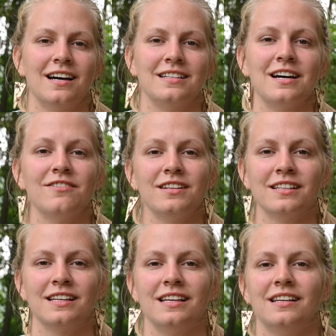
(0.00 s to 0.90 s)

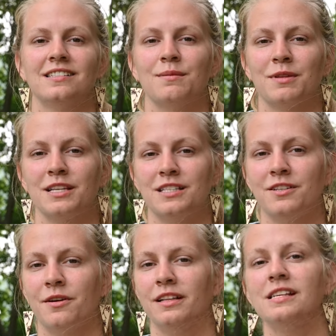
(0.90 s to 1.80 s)
Definitely something to
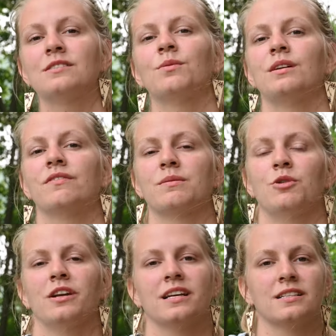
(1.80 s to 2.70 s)
do at least one of the
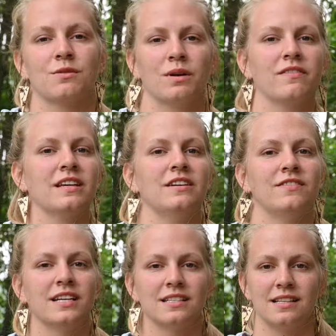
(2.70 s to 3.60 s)
mornings or one of the
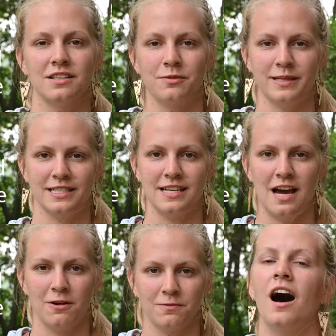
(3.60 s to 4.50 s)
evenings that you'll be in
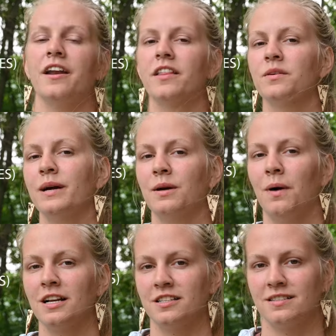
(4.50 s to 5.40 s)
town. Another way to
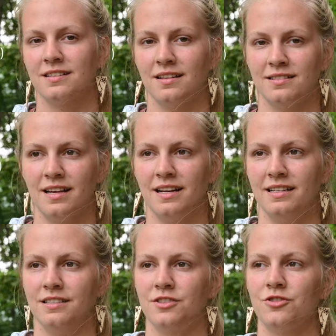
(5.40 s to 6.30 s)
watch the sunset
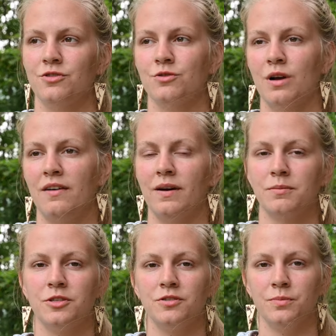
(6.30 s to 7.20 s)
is to drive
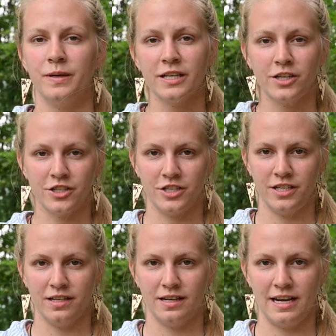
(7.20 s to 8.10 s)
up to
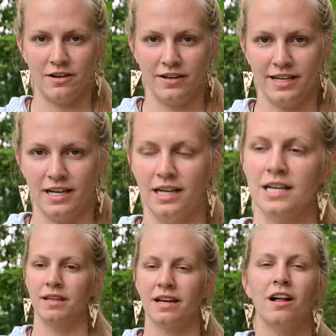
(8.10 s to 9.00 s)
Pincushion area.
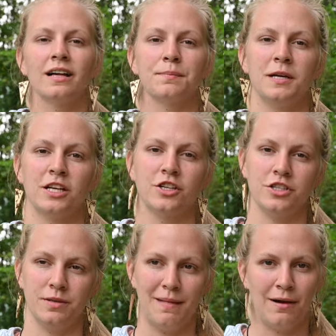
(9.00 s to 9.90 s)
They call it
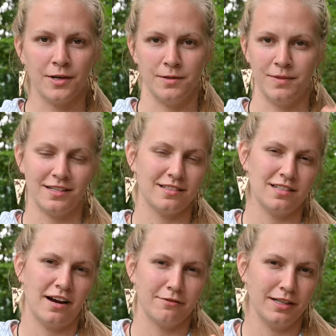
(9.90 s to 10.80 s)
Pincushion Mountain, but
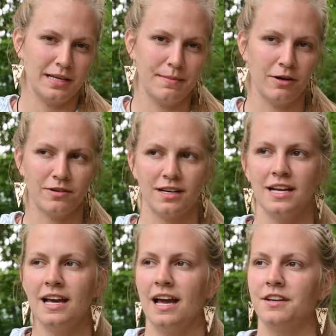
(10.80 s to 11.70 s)
it's not really a mountain.
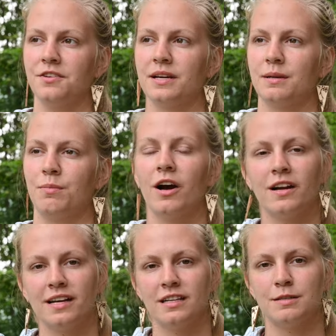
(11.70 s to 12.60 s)
And you can
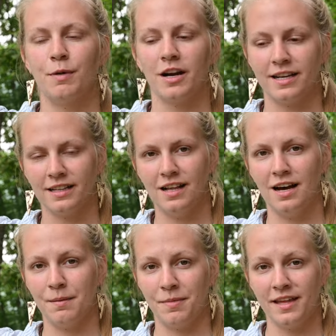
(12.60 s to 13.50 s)
park in this parking
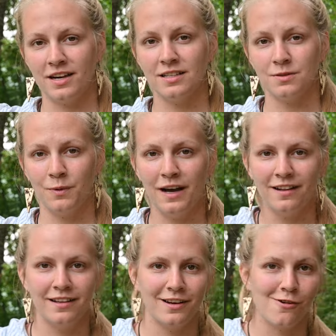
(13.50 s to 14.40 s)
lot up there as
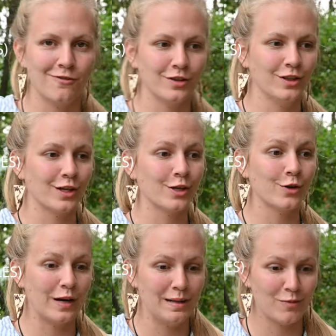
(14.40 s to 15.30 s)
well and overlook
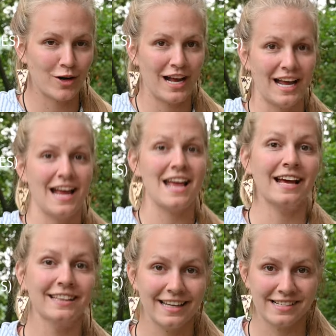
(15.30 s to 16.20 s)
Grand Marais
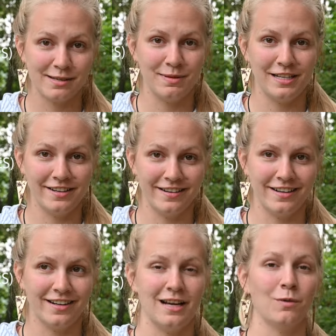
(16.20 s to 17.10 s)
and Lake
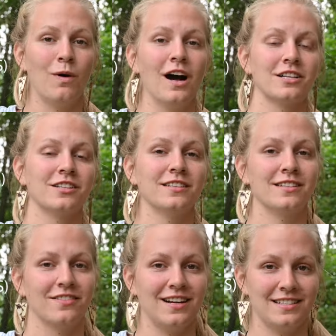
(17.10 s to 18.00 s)
Superior and watch the
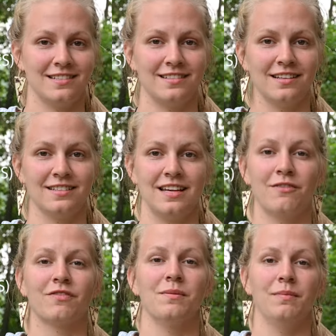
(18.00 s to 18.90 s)
sunrise and
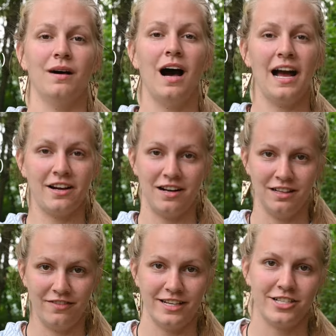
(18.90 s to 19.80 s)
sunset from a higher
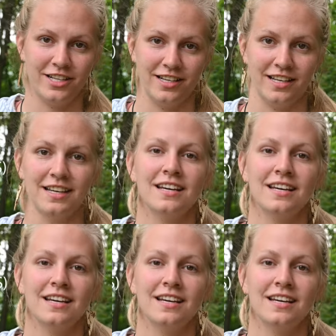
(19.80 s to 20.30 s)
elevation.